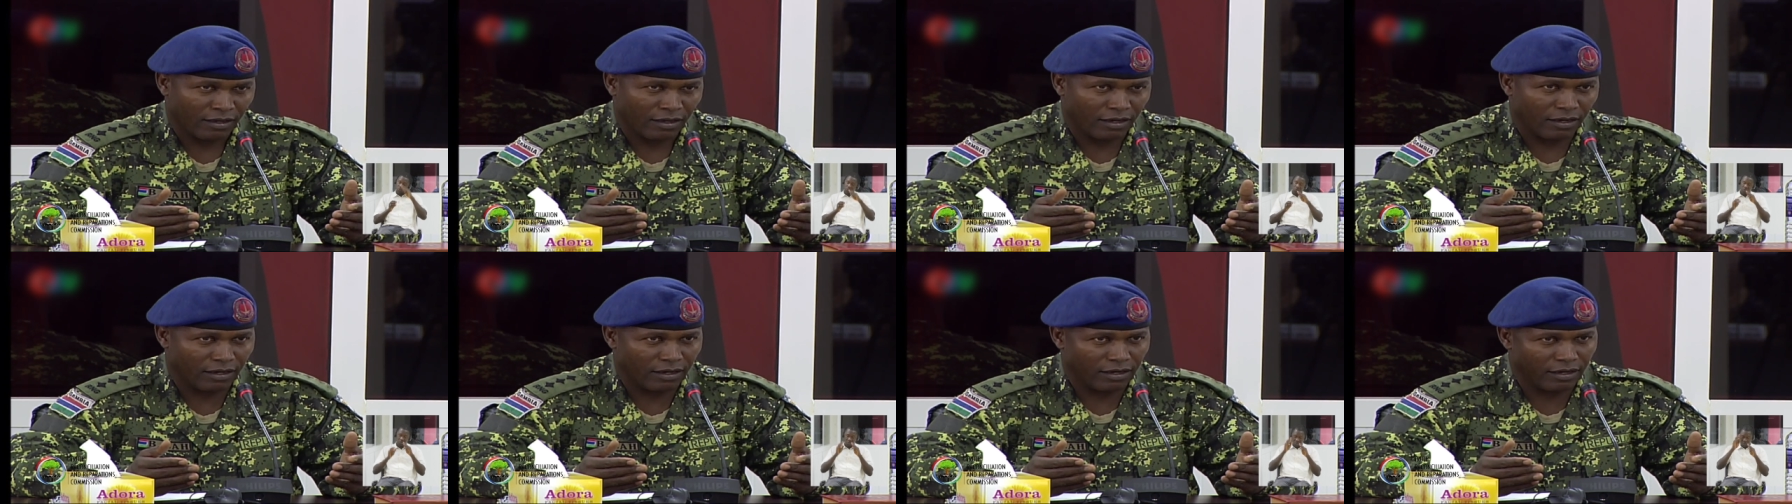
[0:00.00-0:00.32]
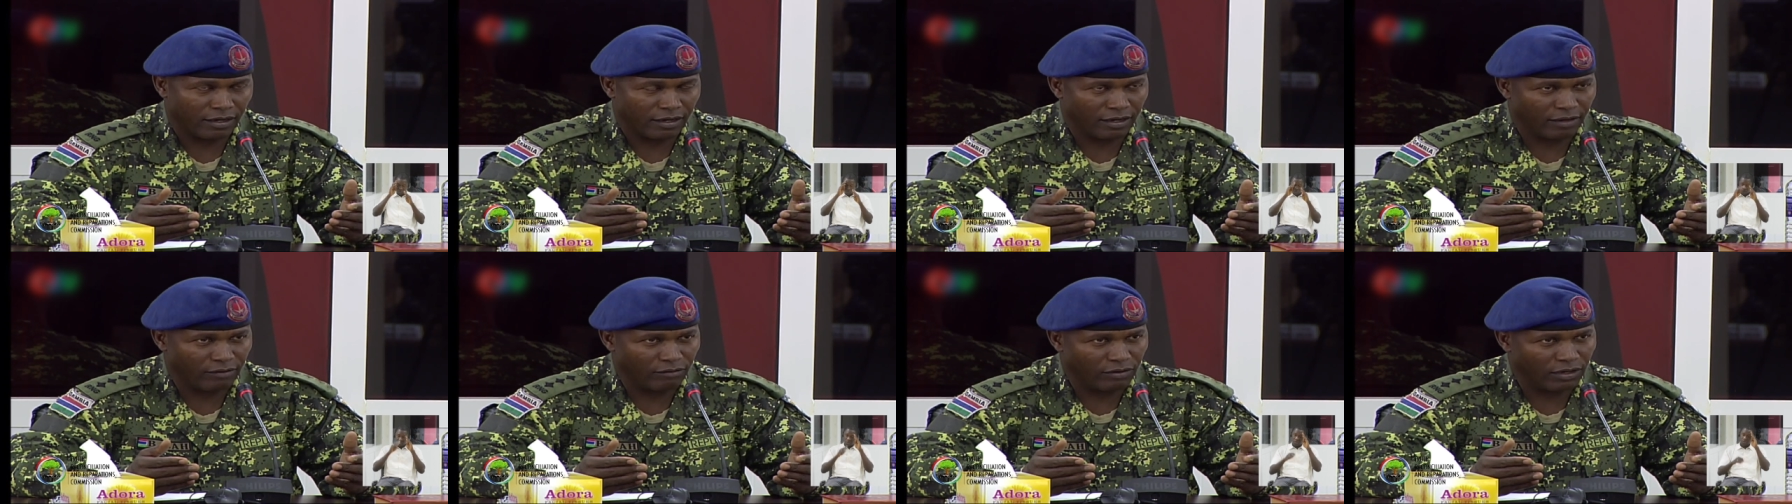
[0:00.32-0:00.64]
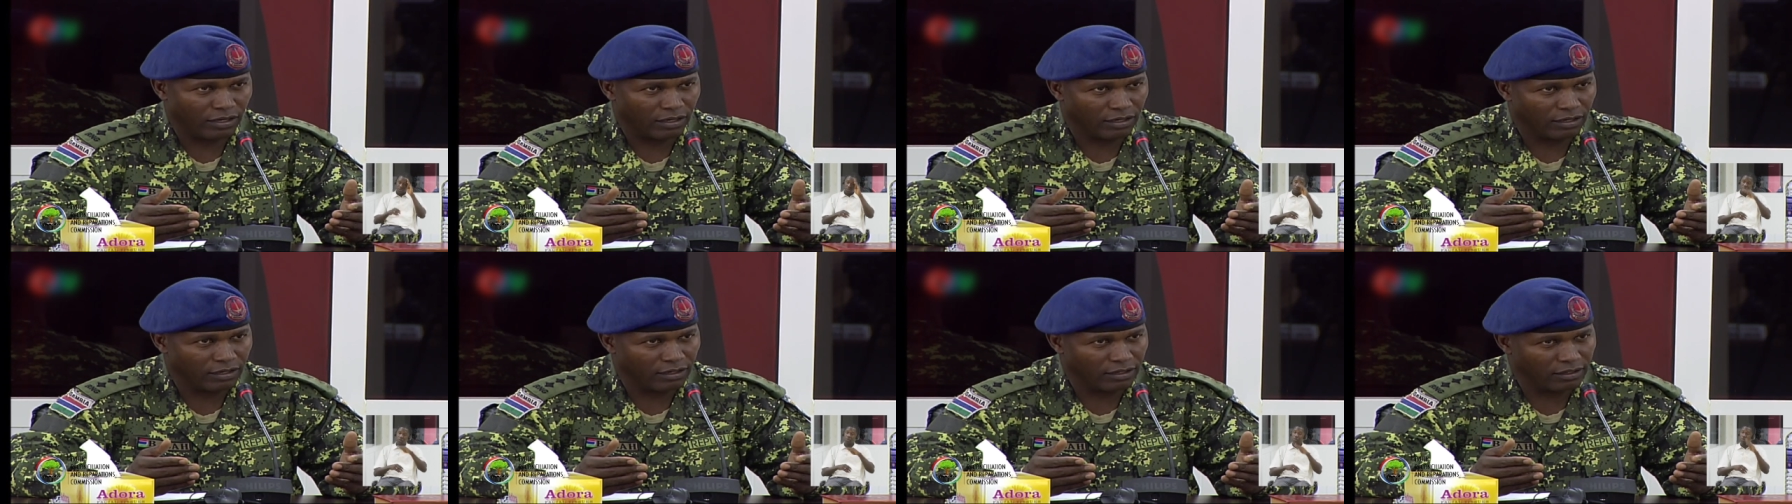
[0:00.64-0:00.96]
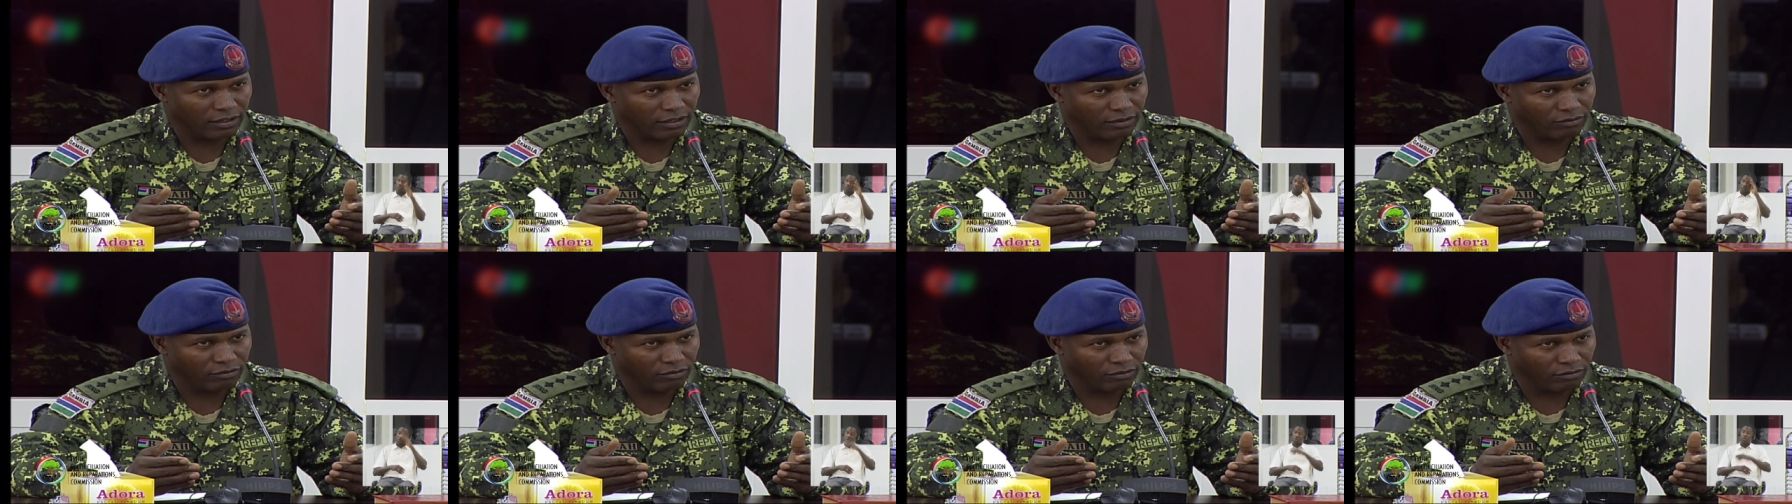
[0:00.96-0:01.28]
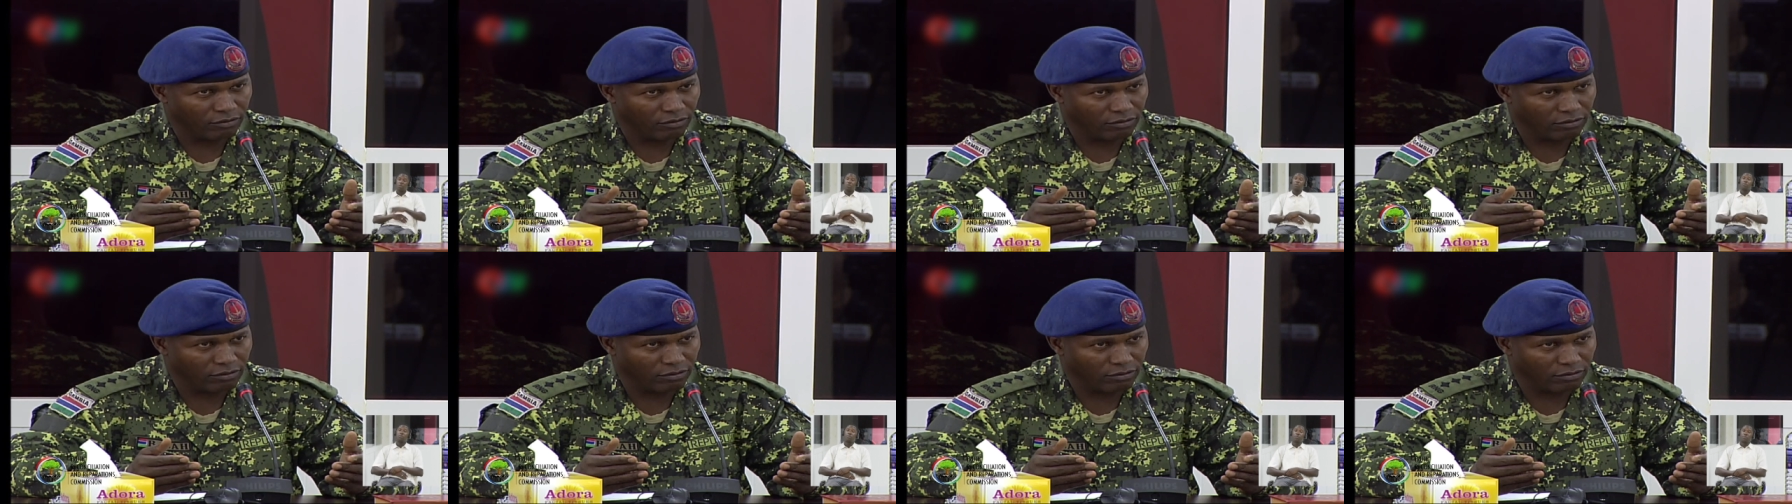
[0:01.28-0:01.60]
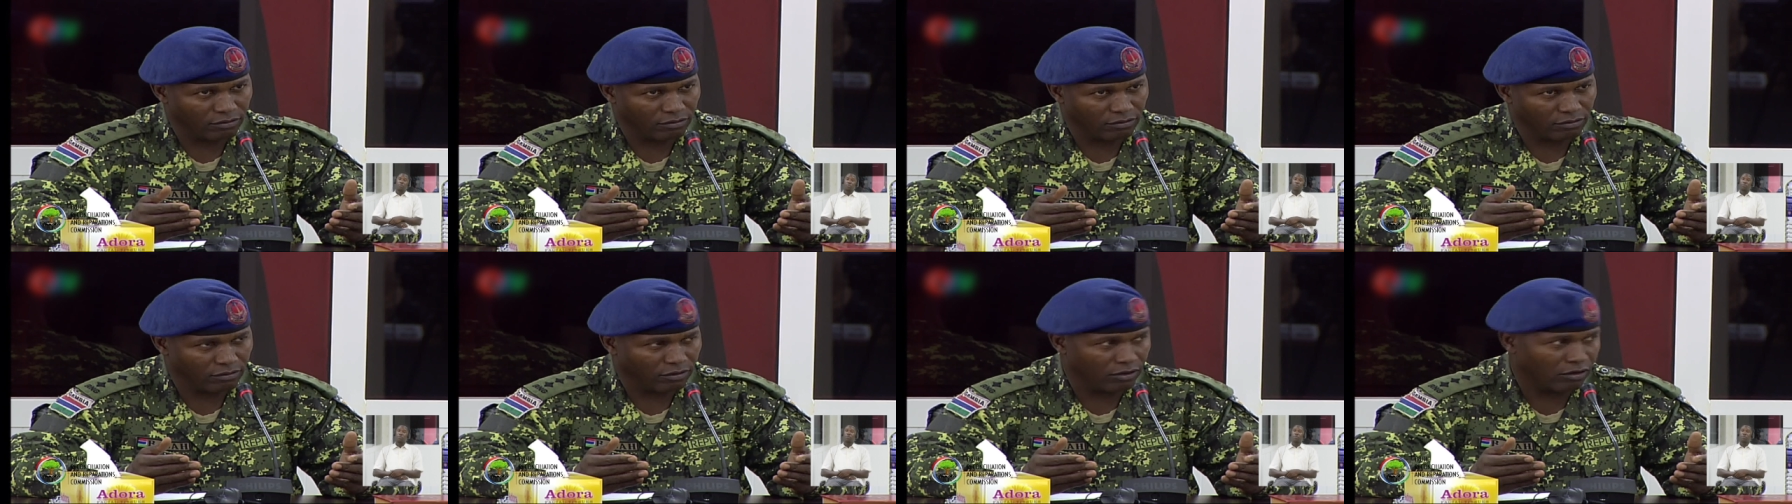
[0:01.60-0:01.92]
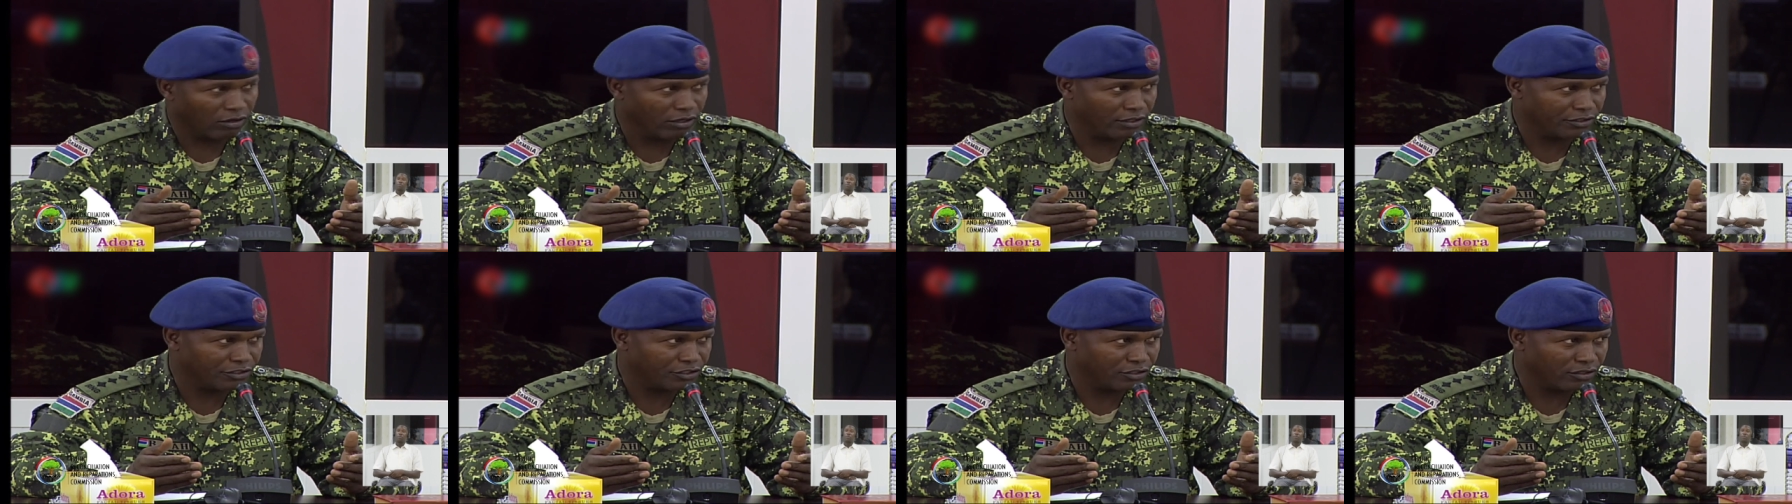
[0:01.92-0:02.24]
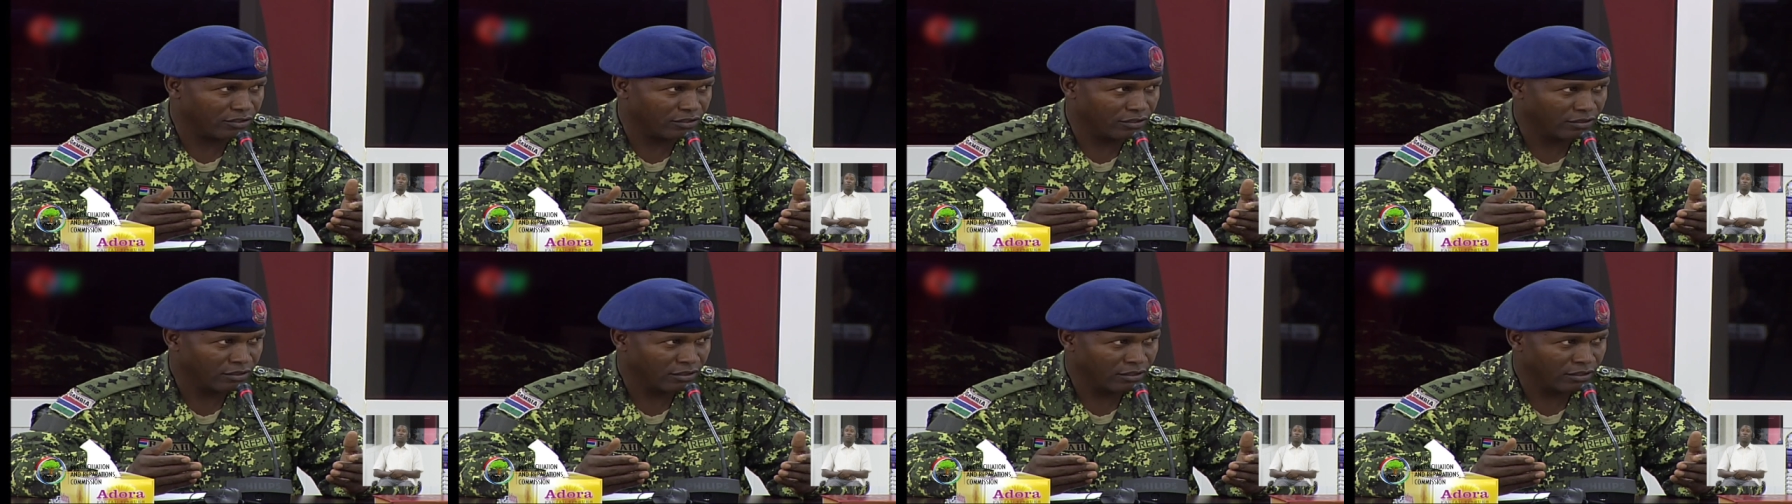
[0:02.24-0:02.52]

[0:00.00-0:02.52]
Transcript: And I will urge